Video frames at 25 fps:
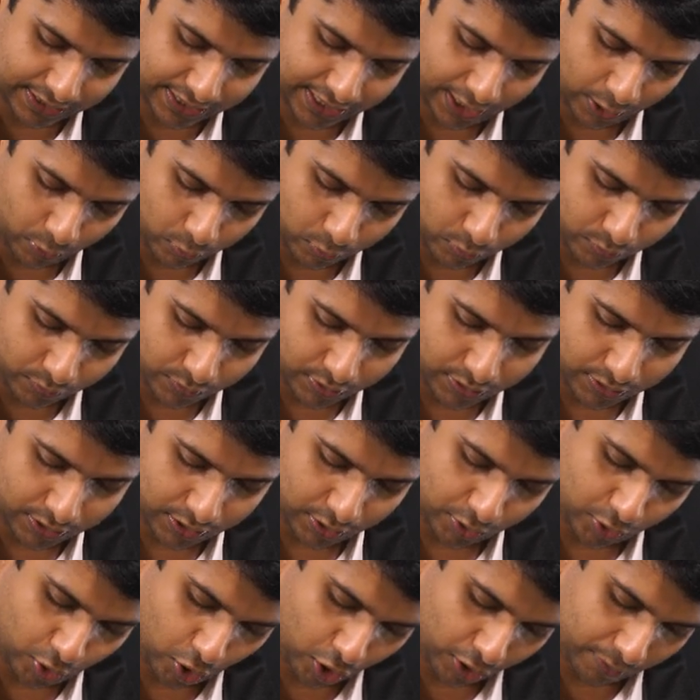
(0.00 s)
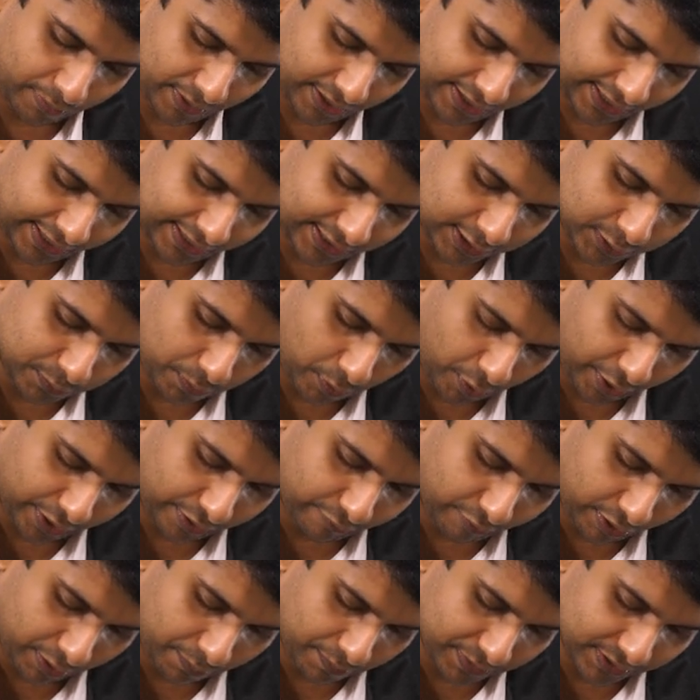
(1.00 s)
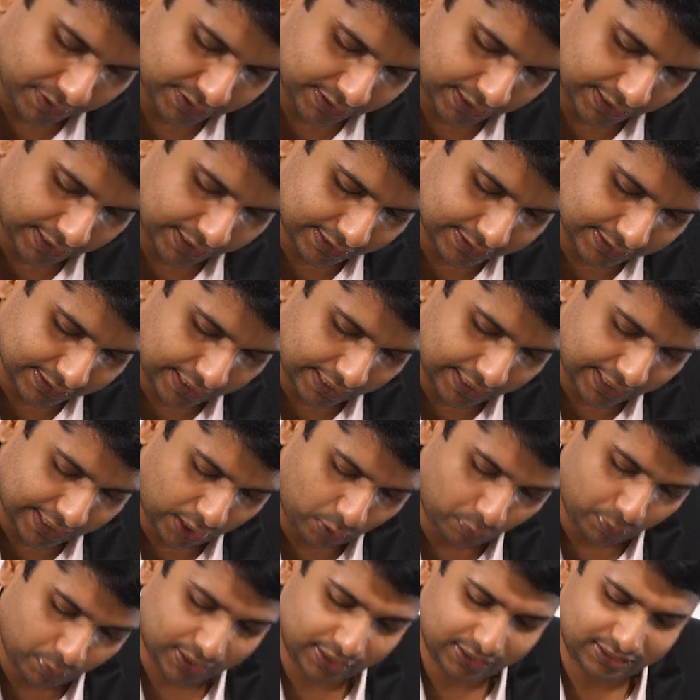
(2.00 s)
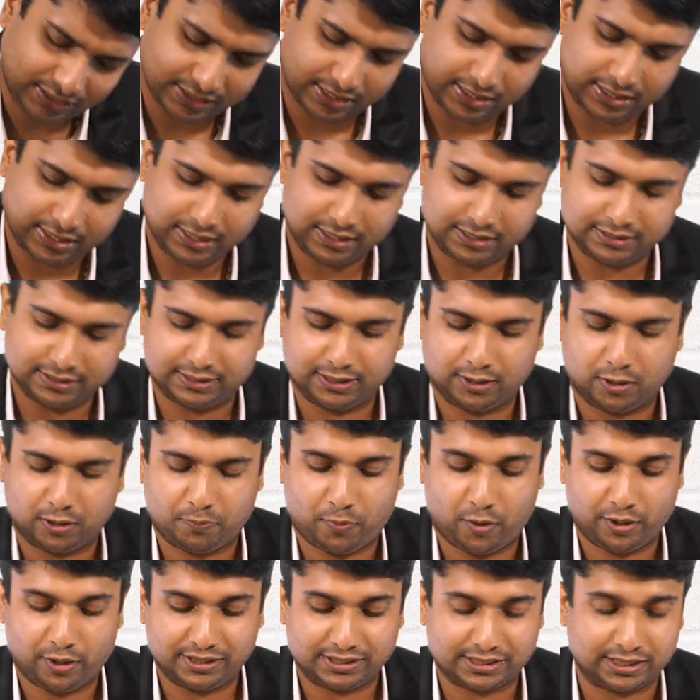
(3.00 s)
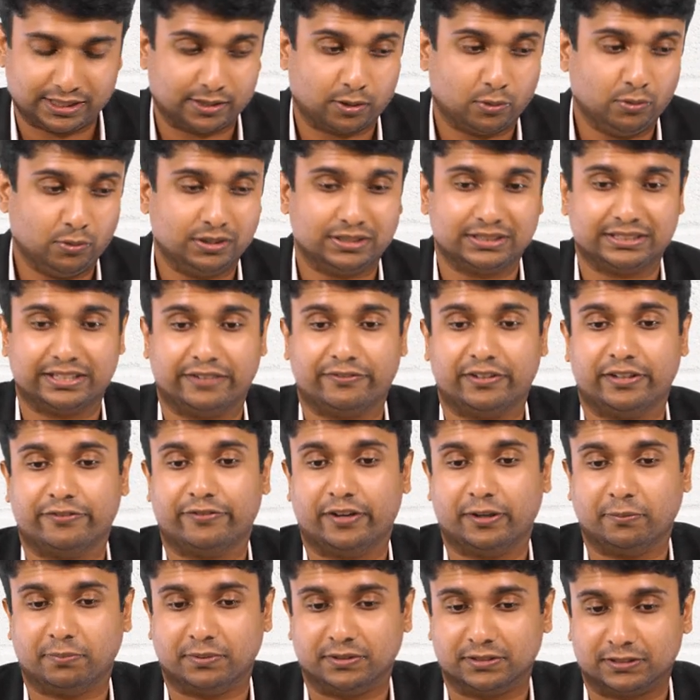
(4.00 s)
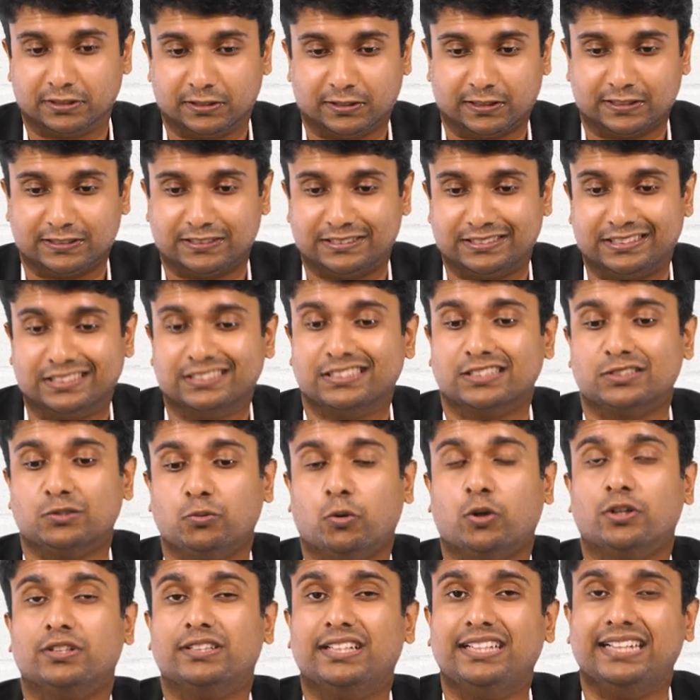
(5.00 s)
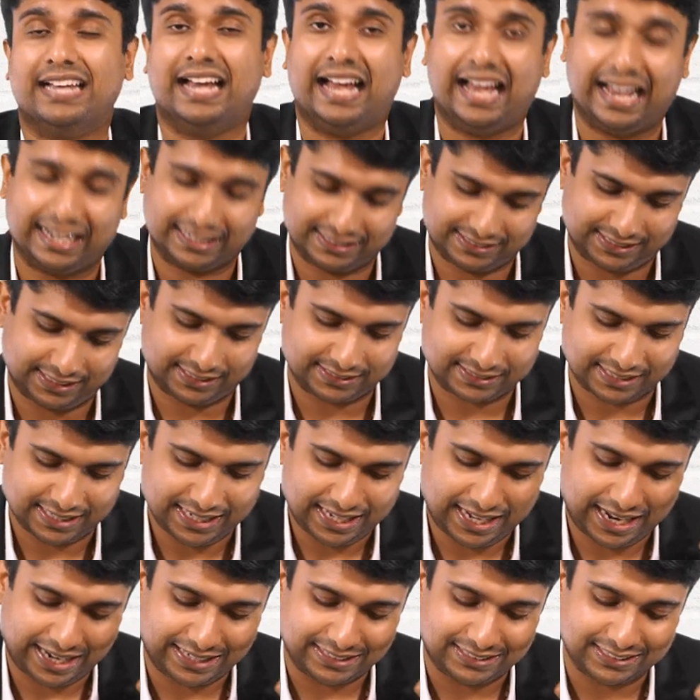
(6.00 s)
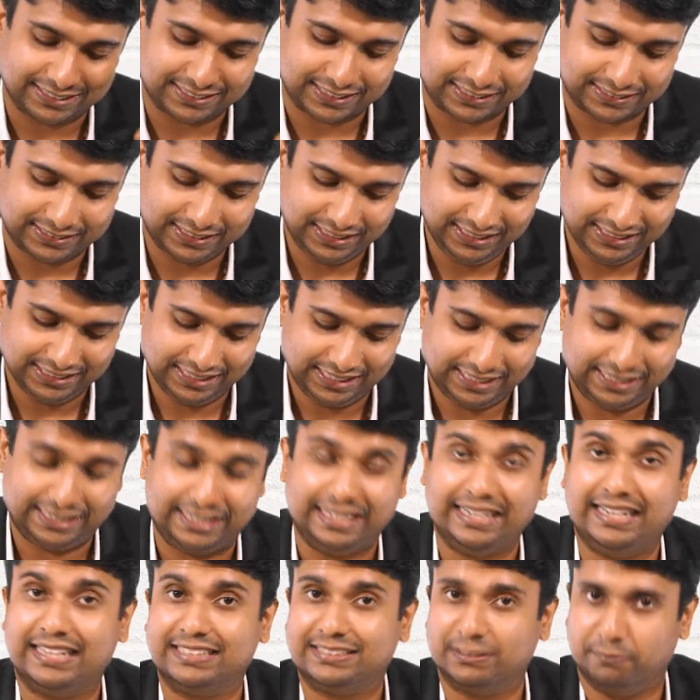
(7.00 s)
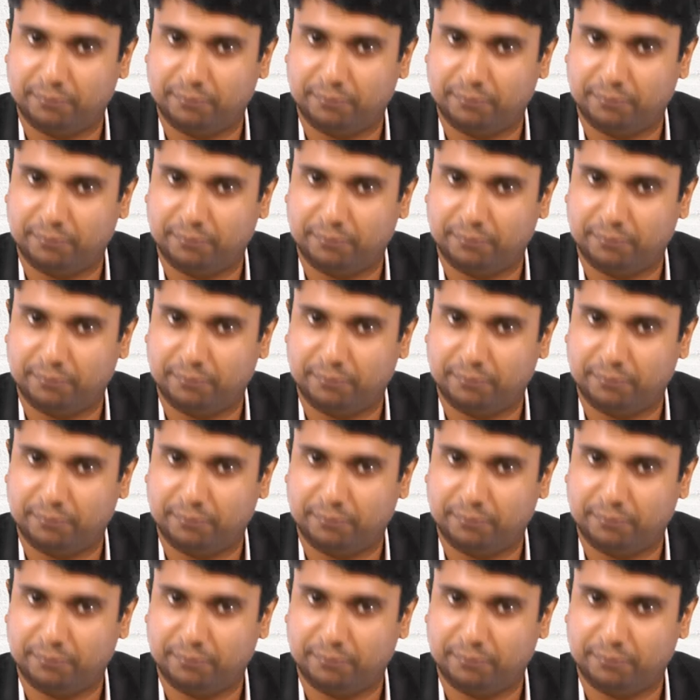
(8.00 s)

Now normal rate is 0.1% and now it is 0.075%. This is what the Act says and this is the TDS